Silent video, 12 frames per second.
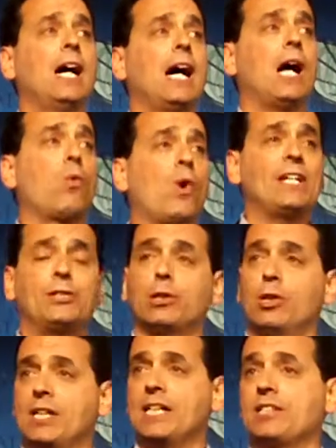I went to
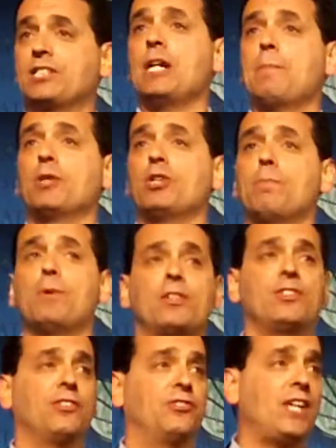look at the typical books
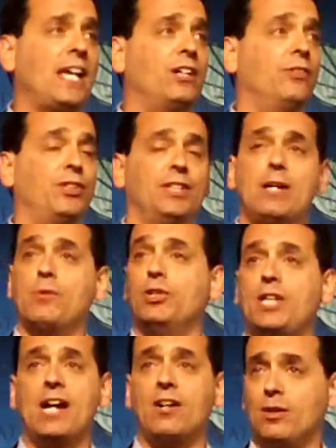on sales and they were
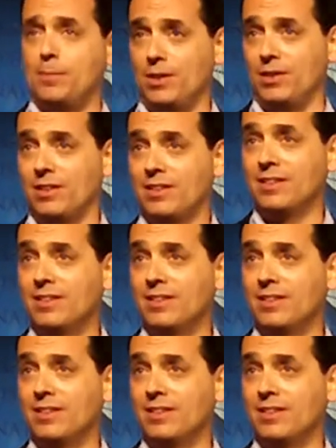terrible.